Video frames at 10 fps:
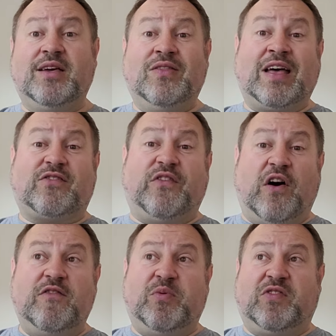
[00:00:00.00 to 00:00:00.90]
That's
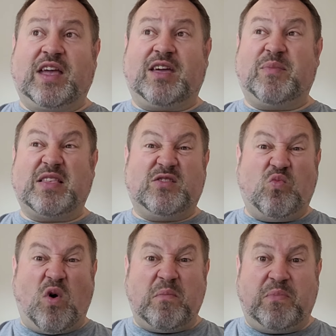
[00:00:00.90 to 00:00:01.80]
5% compared to
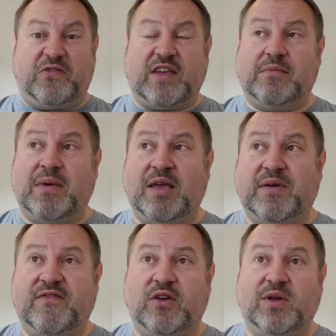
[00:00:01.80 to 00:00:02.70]
1%
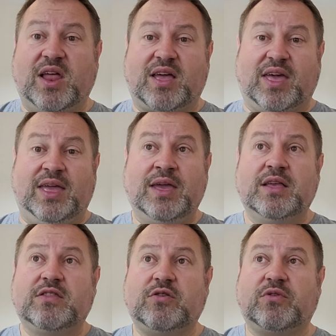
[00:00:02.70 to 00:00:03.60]
maybe if you were lucky
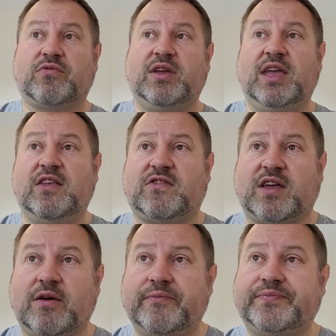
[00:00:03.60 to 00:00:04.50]
2 or 3 years ago.